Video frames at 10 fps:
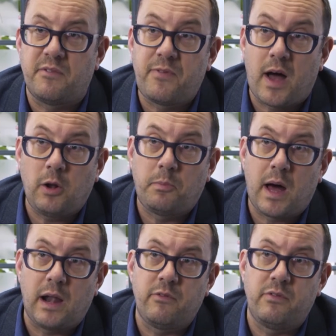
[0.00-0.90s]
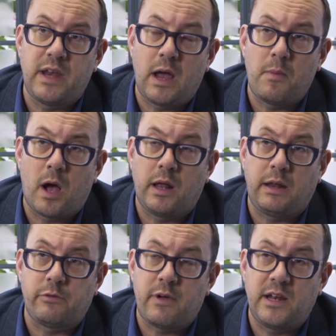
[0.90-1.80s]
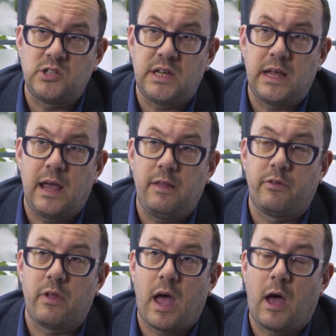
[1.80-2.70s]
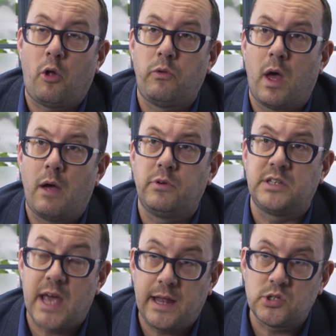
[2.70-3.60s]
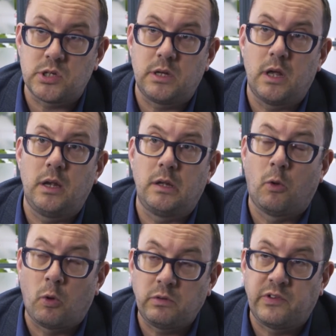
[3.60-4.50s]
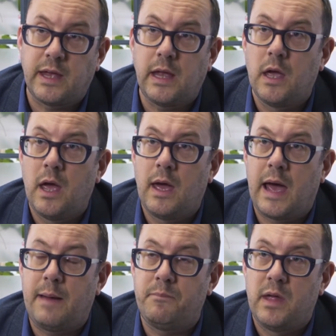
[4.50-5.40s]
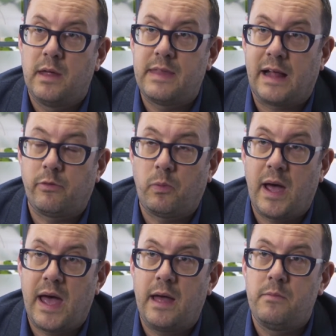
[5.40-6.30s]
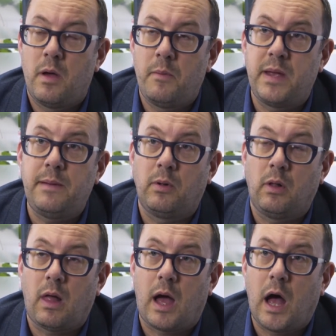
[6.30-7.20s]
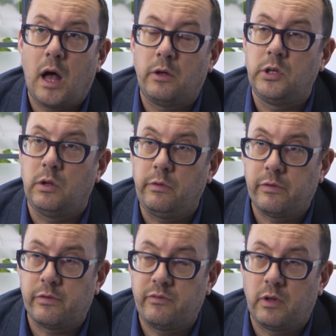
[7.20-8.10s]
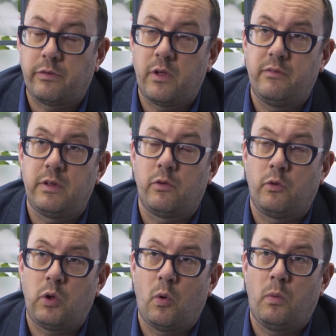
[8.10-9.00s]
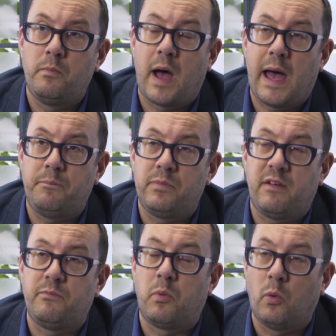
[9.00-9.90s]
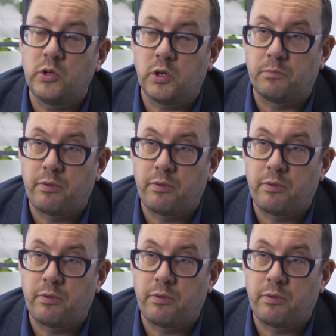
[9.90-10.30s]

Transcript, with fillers: The final part of a video marketing strategy is um, retention and loyalty. Um, that's where people are users of your service or your, um, they've bought your